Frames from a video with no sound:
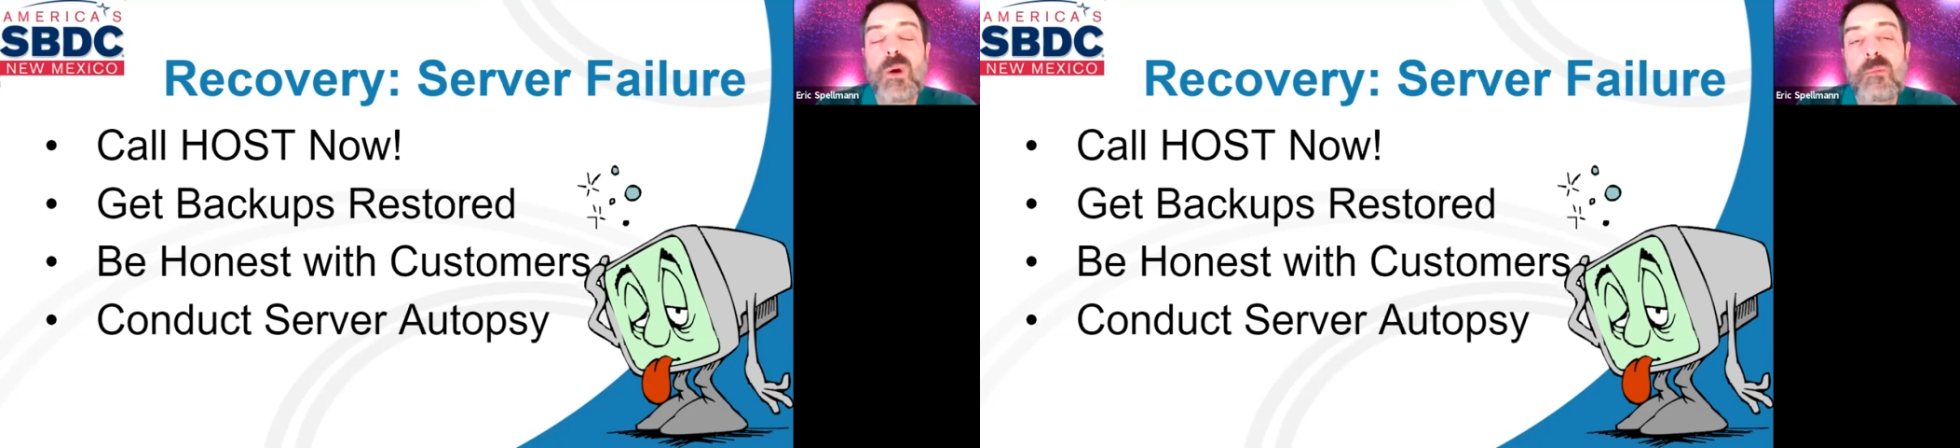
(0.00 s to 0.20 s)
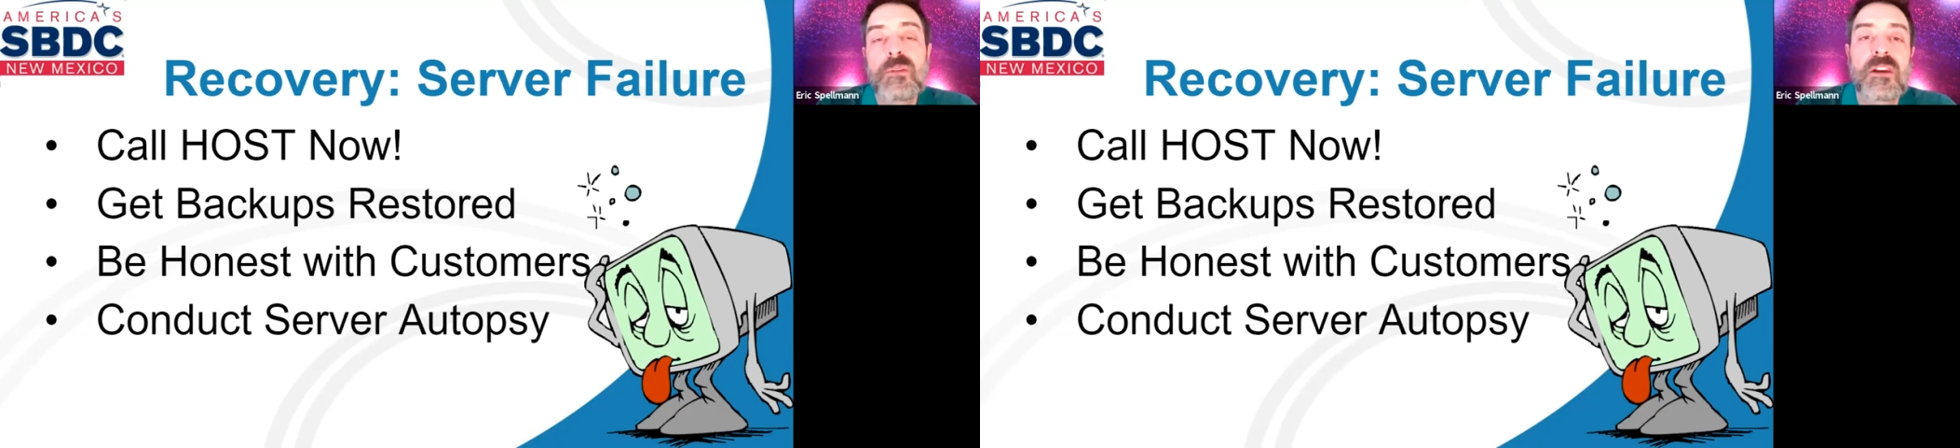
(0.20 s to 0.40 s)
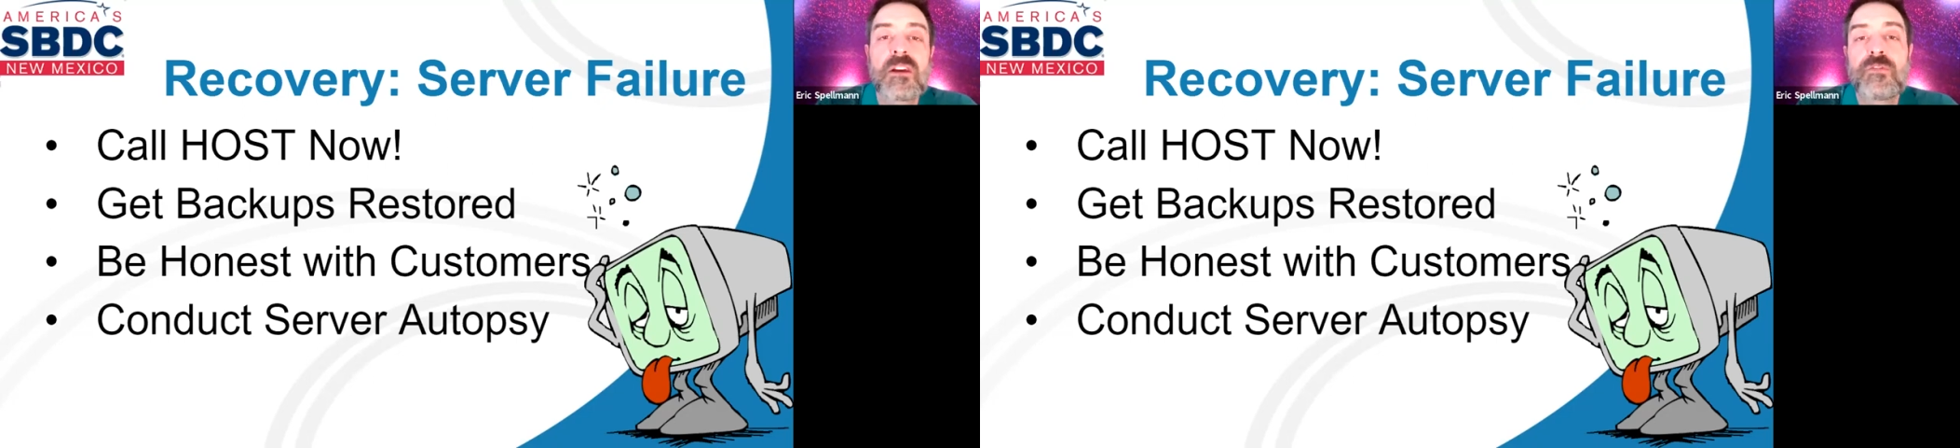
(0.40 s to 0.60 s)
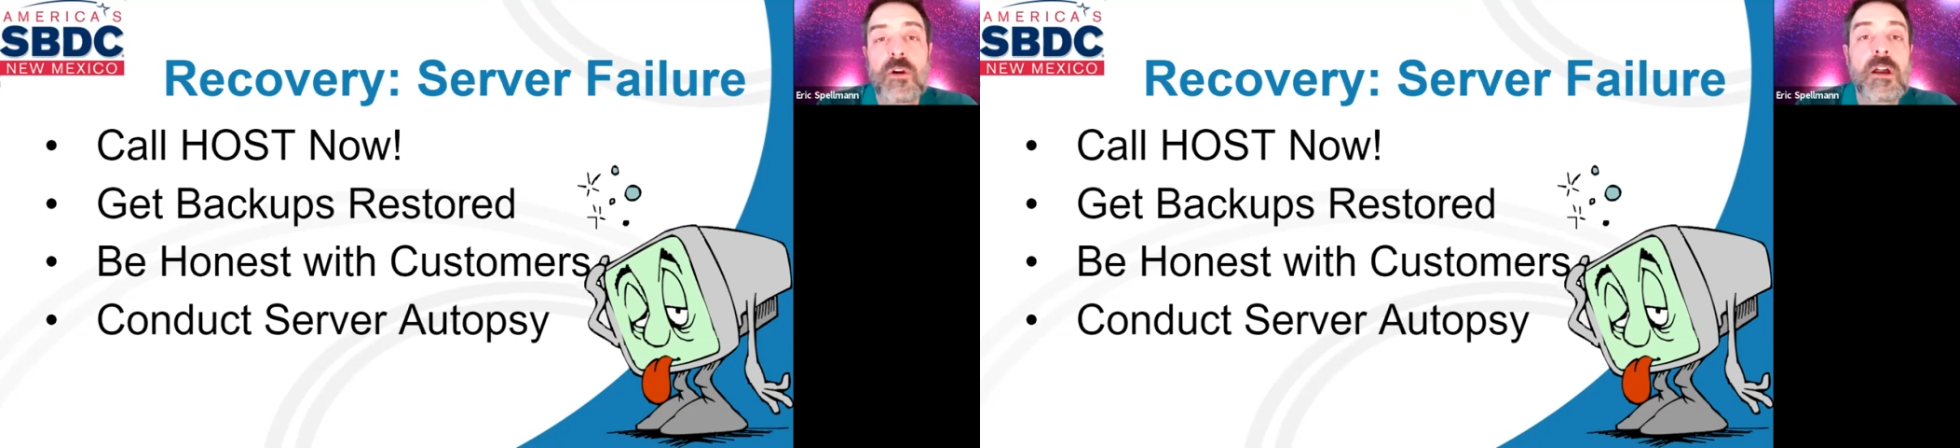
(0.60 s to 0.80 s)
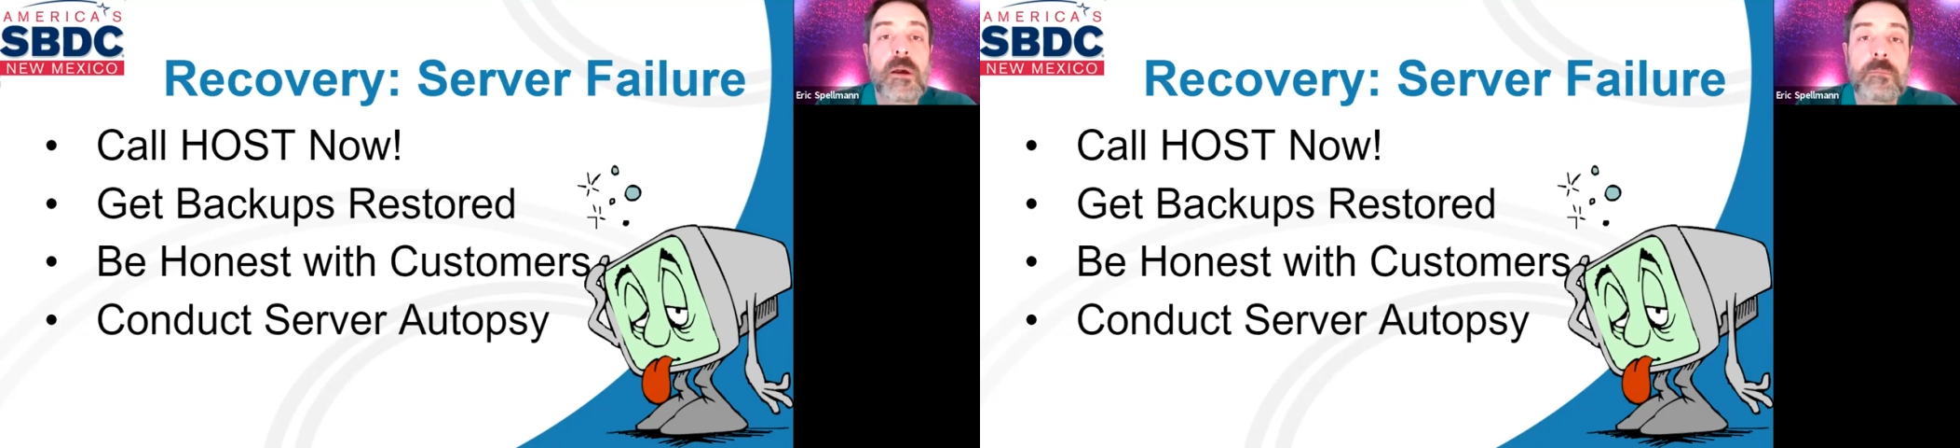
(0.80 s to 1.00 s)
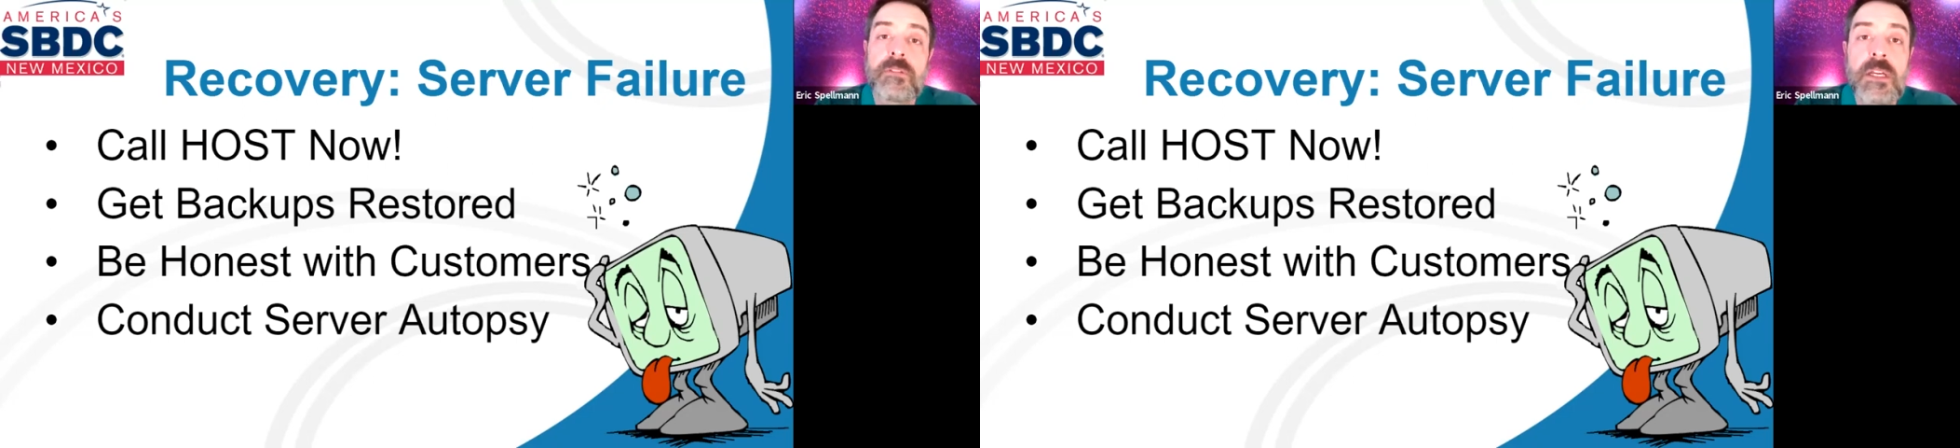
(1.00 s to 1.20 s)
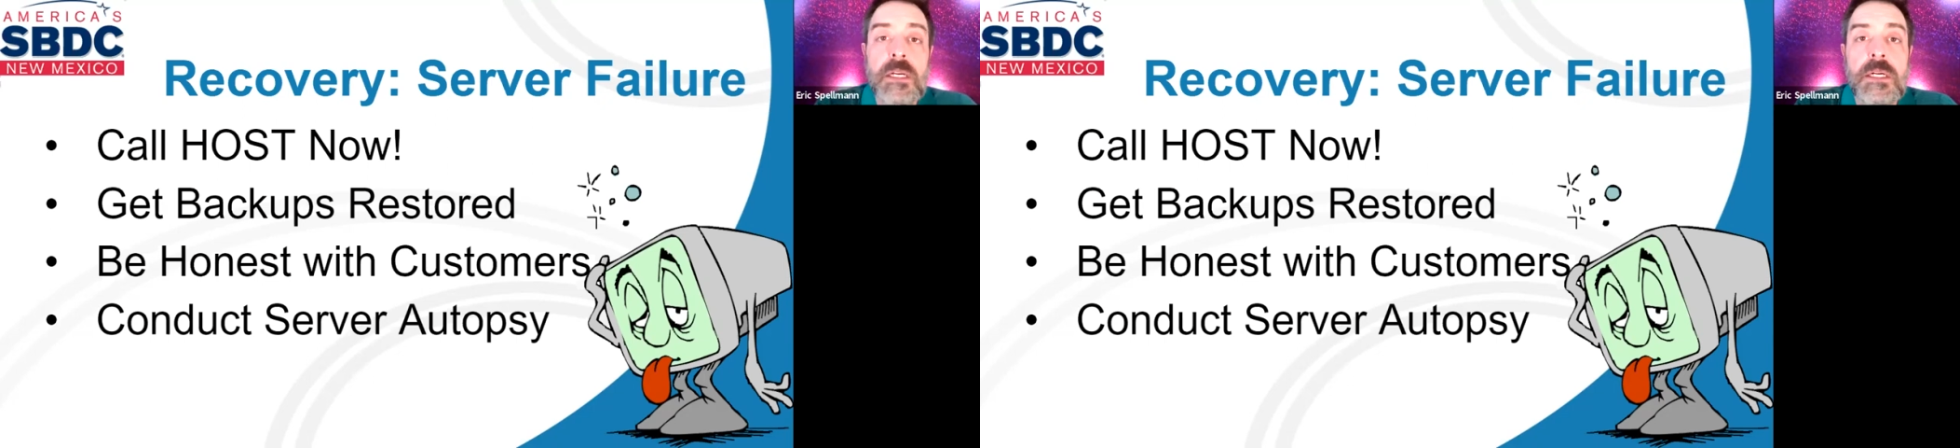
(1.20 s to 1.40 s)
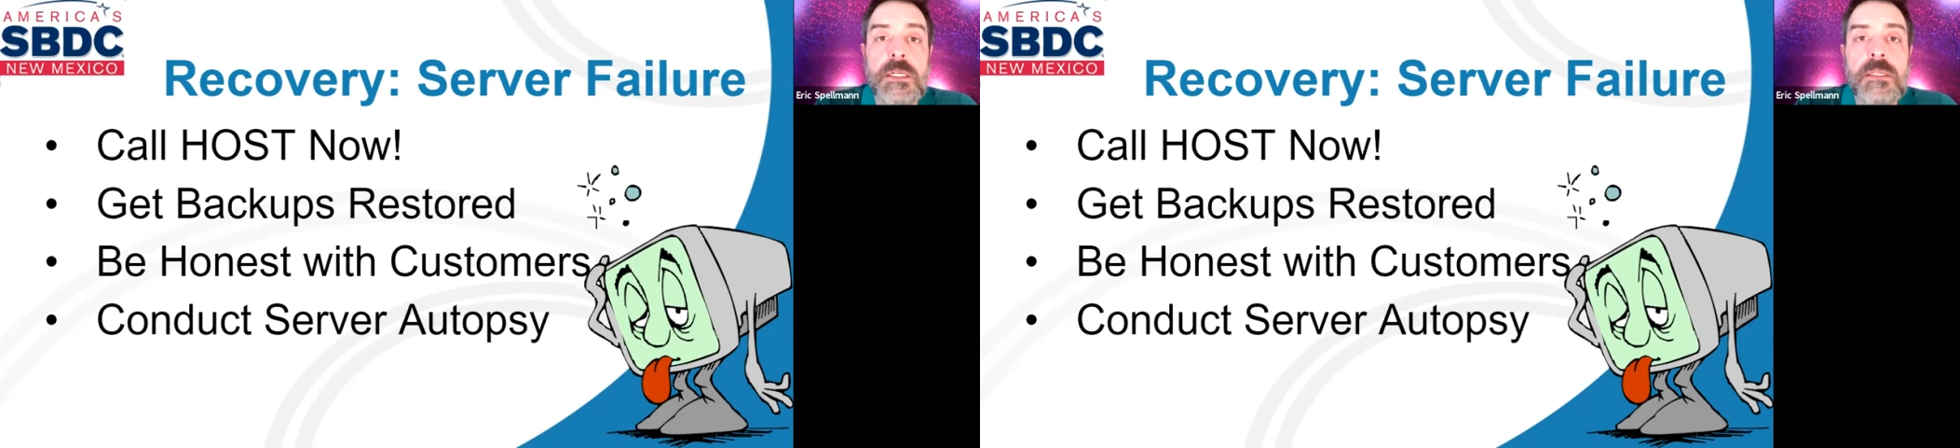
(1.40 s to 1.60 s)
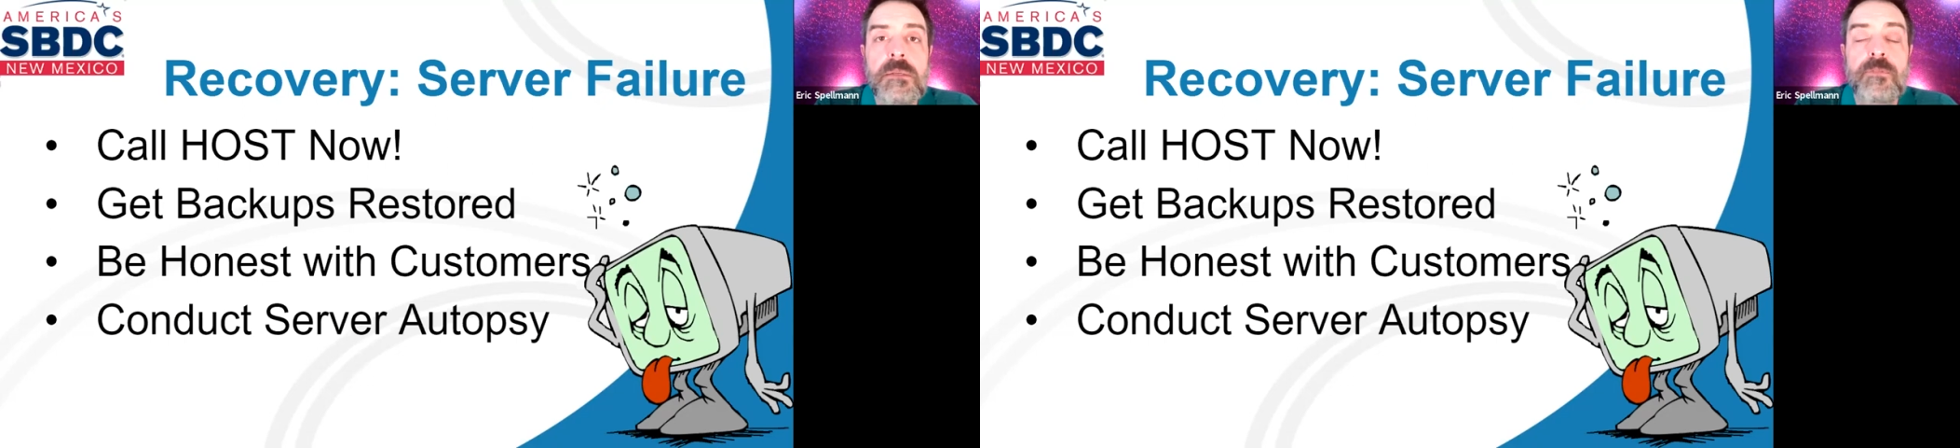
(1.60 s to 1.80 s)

probably good for a couple of years